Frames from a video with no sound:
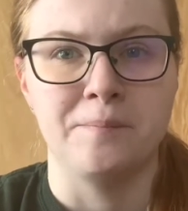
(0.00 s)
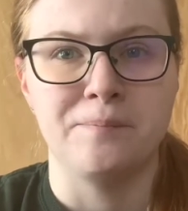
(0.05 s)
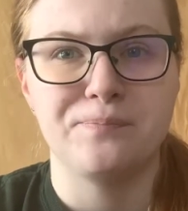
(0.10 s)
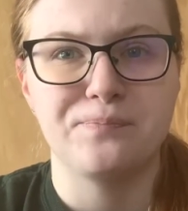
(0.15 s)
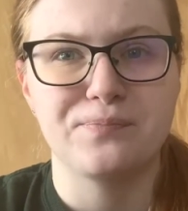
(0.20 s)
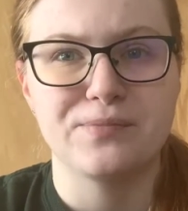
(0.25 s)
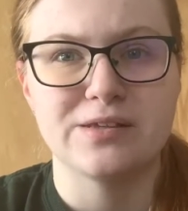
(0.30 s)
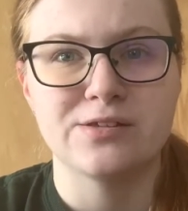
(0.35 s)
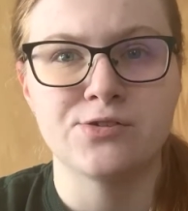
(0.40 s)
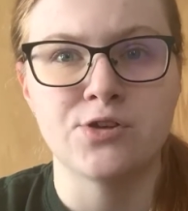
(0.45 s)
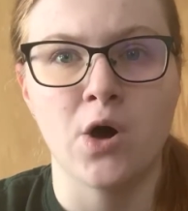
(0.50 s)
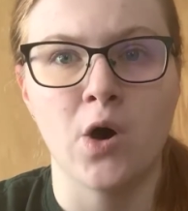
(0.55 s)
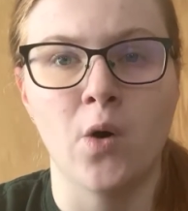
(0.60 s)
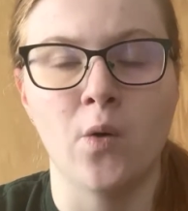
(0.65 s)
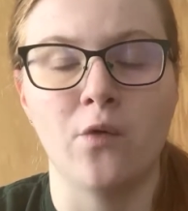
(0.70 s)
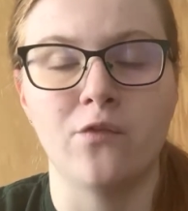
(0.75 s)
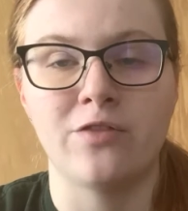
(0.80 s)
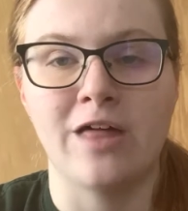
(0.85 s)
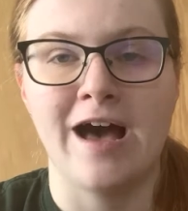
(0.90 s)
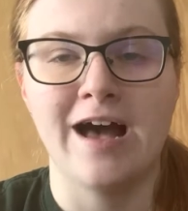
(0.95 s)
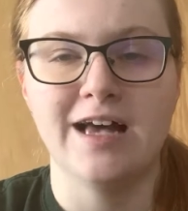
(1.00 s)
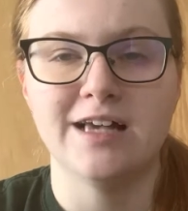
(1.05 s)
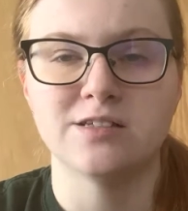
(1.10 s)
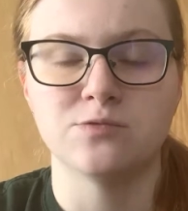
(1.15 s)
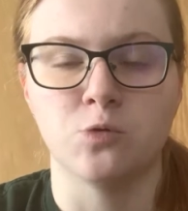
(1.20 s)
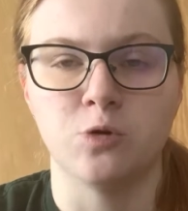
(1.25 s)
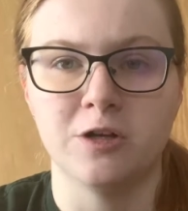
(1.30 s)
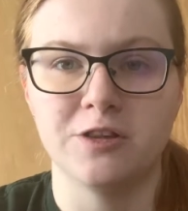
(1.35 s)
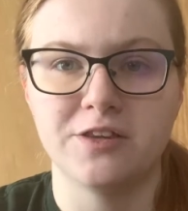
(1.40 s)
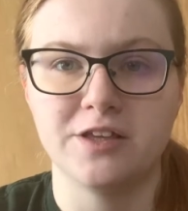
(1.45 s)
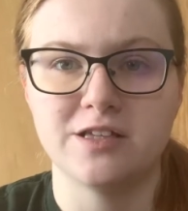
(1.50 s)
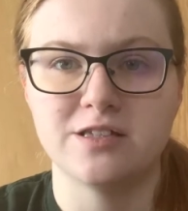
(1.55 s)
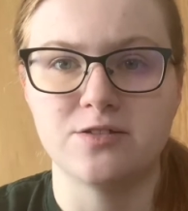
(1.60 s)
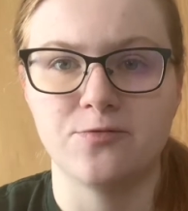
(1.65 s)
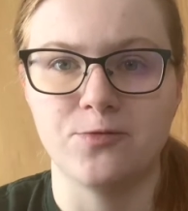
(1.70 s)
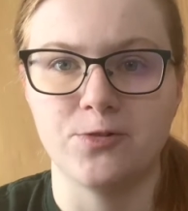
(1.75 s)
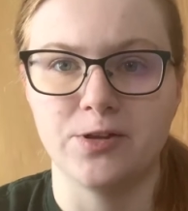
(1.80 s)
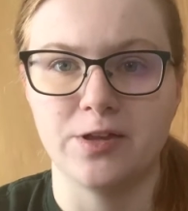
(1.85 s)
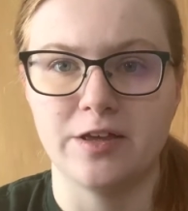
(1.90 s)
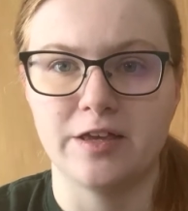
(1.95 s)
So that is one thing to
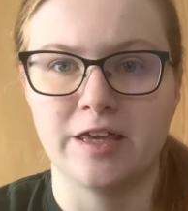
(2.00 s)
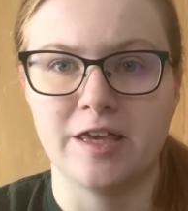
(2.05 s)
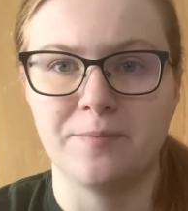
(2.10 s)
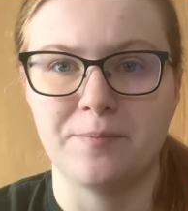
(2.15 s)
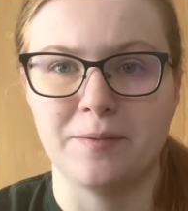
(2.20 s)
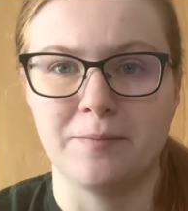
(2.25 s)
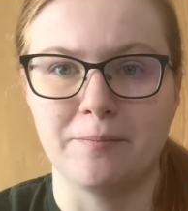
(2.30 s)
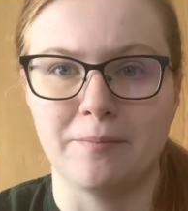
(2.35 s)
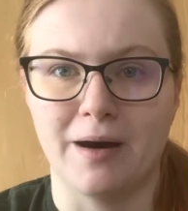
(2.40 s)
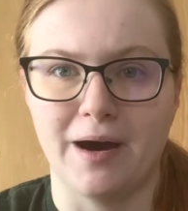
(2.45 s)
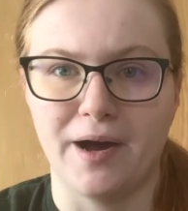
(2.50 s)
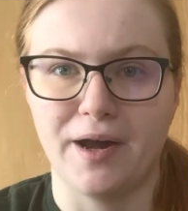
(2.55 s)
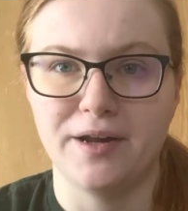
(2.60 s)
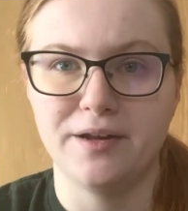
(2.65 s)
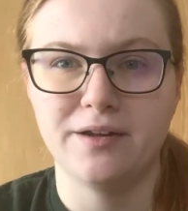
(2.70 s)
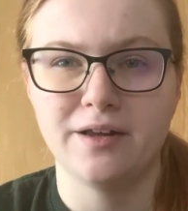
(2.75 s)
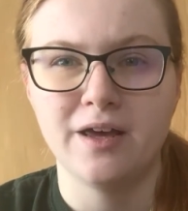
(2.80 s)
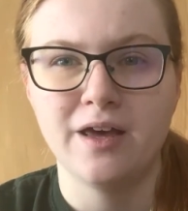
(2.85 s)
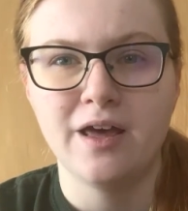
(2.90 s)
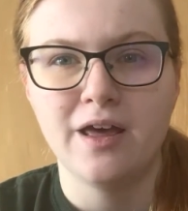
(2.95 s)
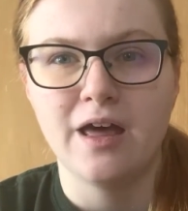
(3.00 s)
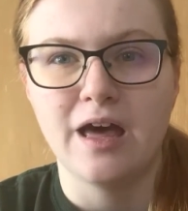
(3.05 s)
really keep in mind.